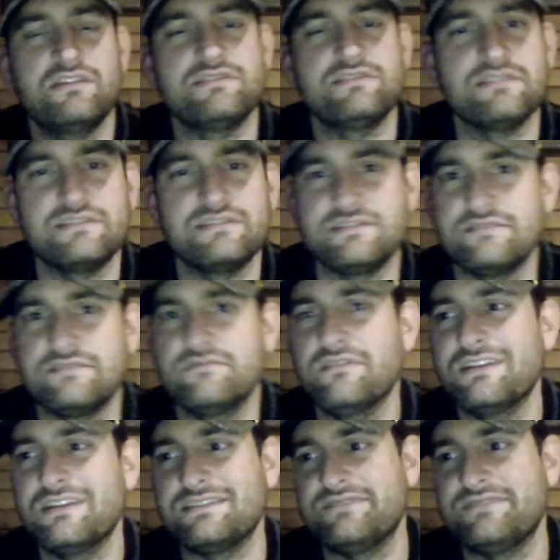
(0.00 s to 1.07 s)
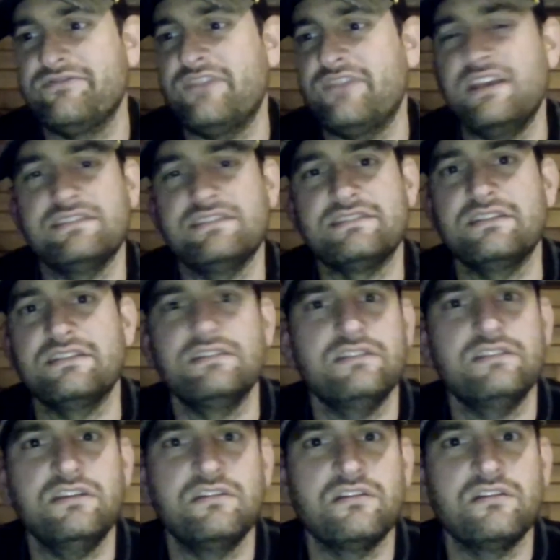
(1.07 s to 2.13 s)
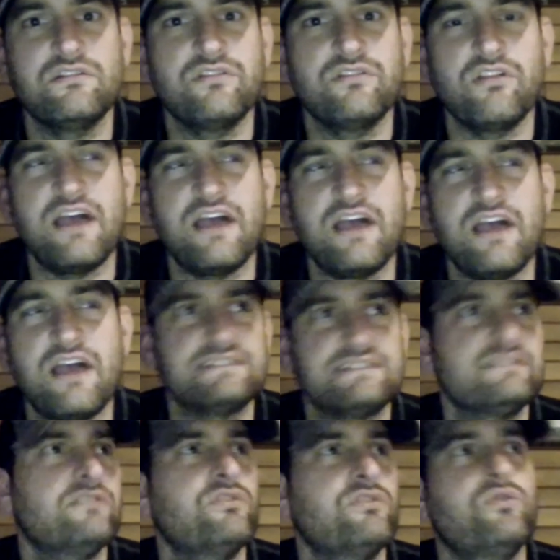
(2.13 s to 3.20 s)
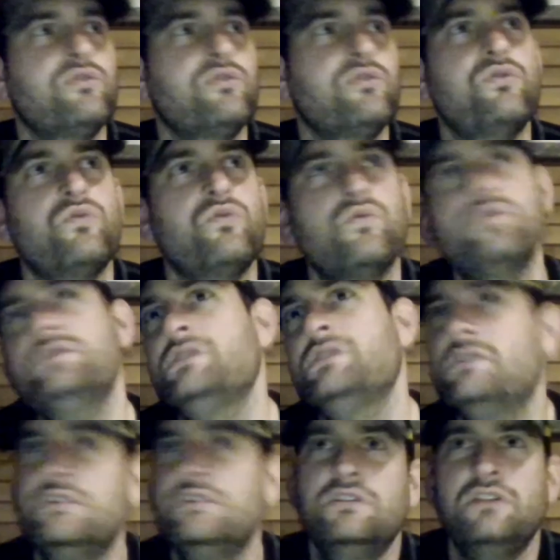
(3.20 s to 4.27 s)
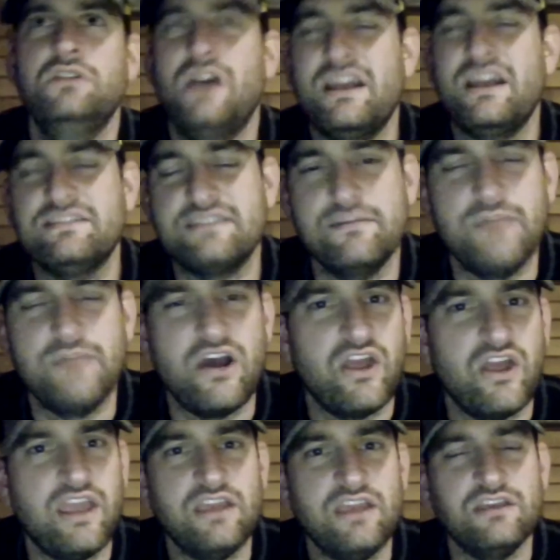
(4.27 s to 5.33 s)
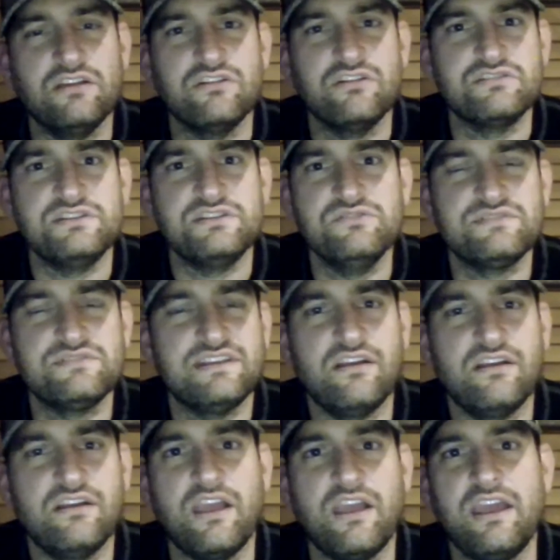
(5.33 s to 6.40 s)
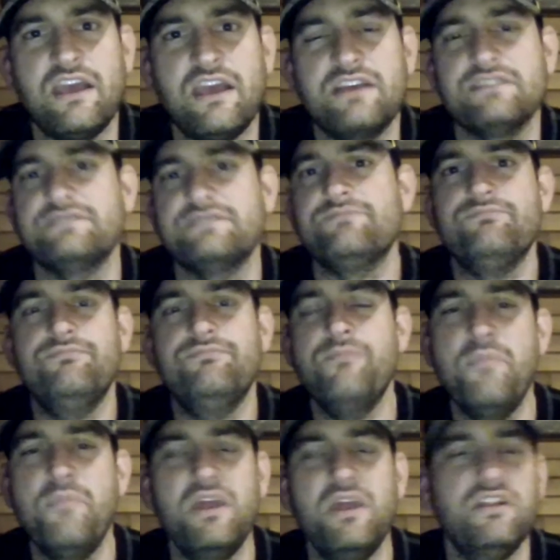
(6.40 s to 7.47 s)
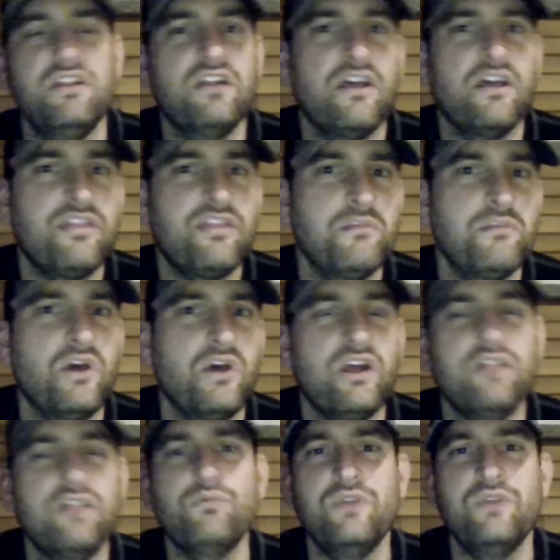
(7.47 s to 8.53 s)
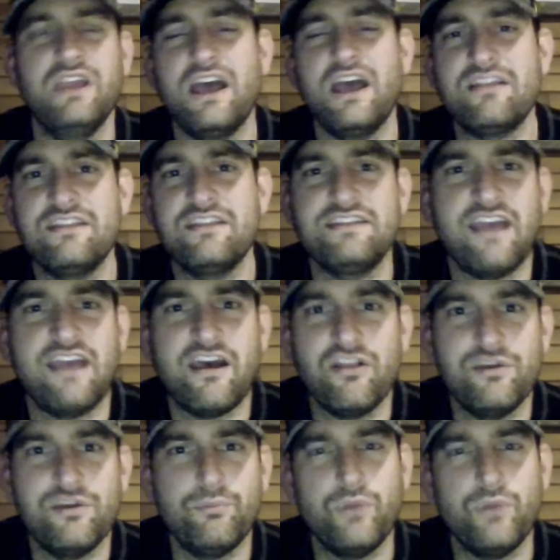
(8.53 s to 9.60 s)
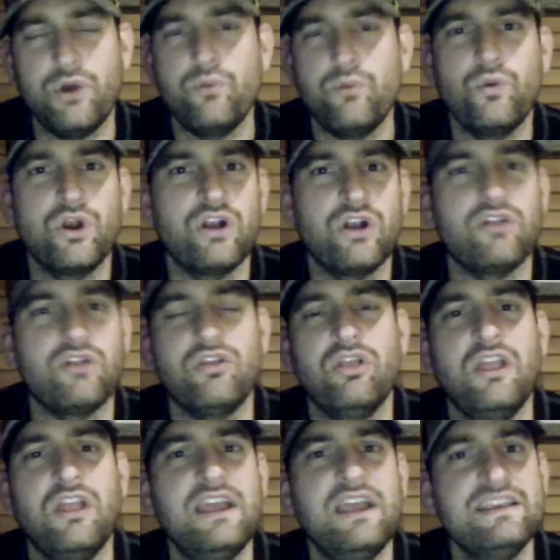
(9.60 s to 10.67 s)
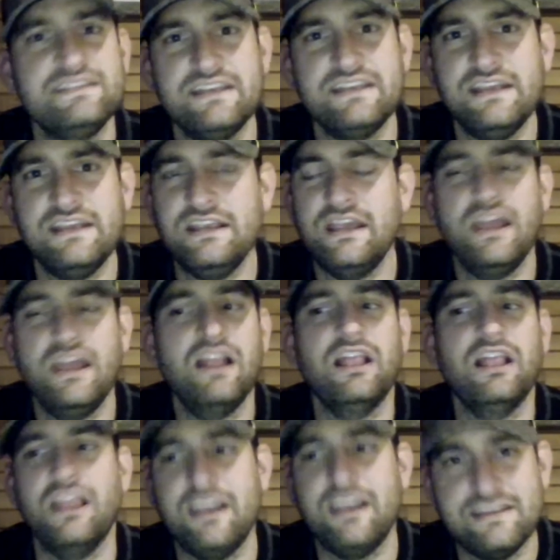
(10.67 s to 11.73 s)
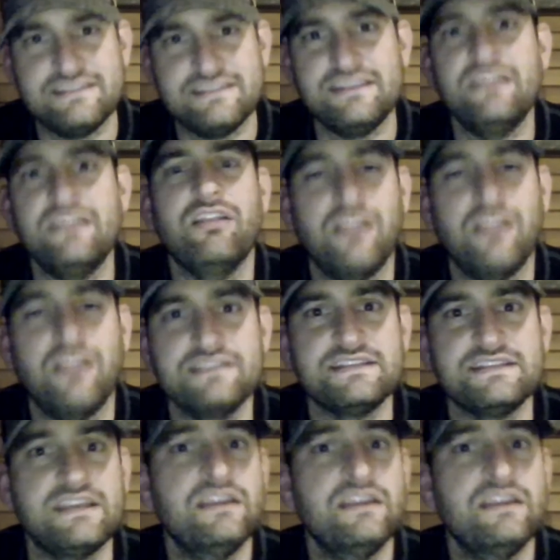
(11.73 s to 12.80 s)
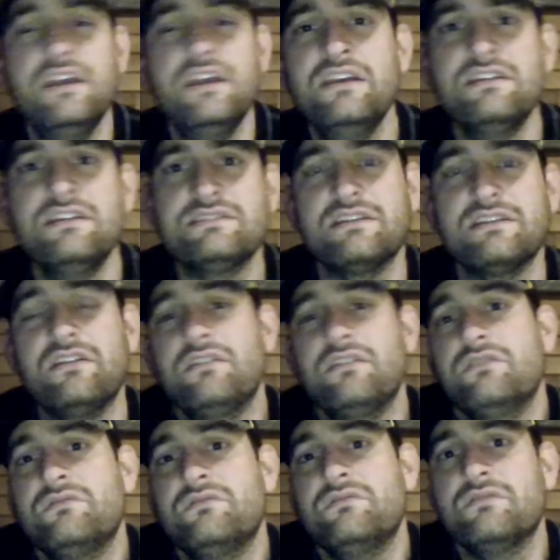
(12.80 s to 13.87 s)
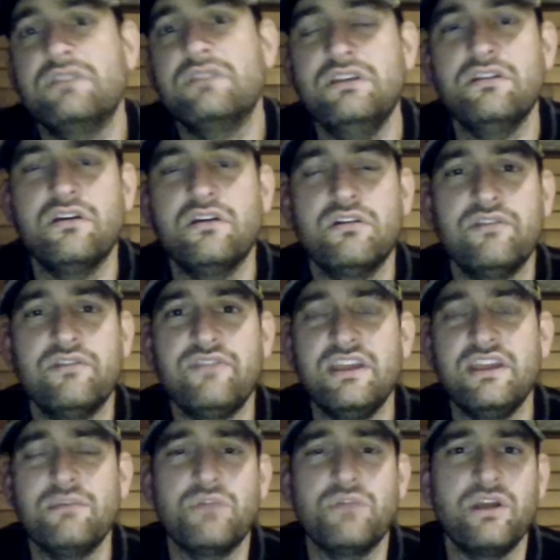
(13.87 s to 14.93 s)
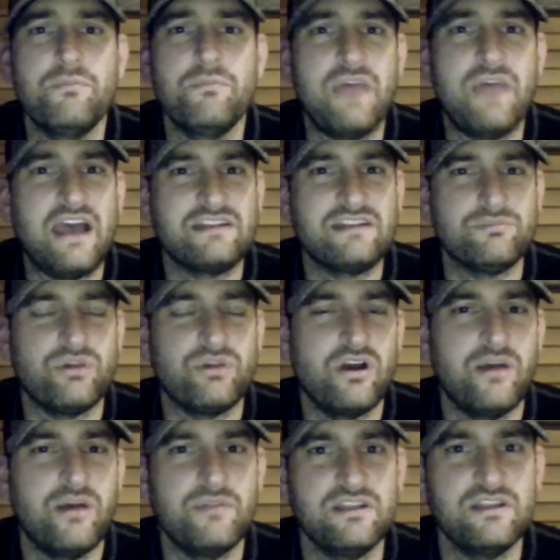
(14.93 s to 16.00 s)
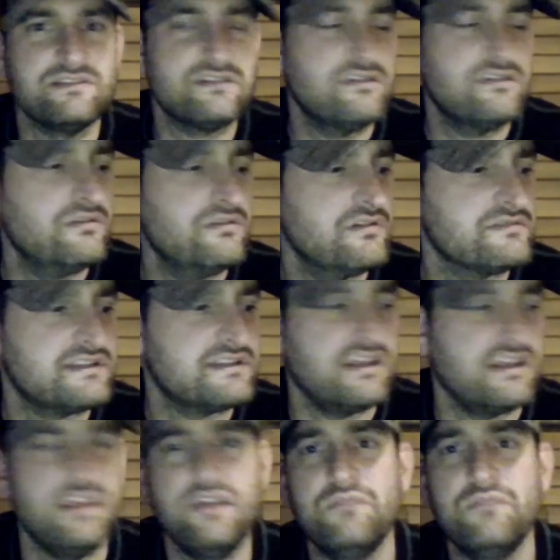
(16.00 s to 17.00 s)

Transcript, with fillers: let's let's face it, you know, the last, oh, I'd say about eight years, U C L A has been nothing but we got the talent, but we're lazy, lazy, lazy. So, you know, if he can bring him back to prominence, kudos to him.